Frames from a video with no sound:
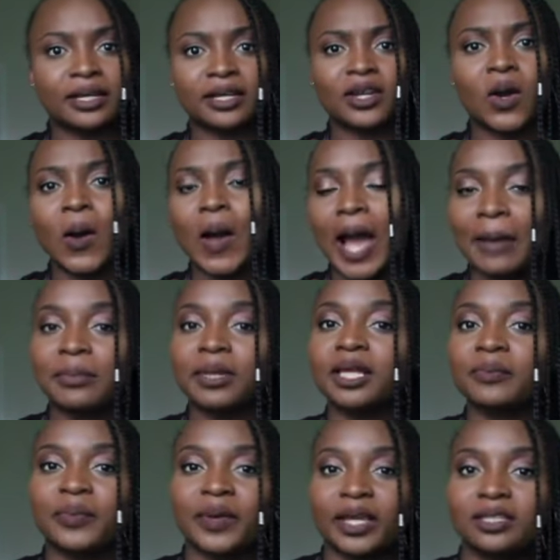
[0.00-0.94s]
No, I'm
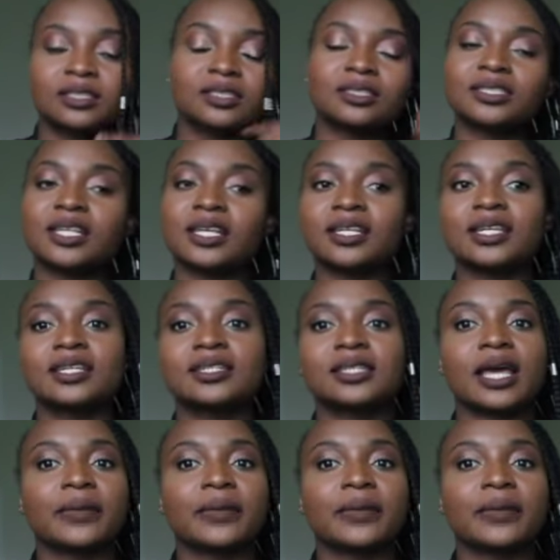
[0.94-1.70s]
not paid to say this,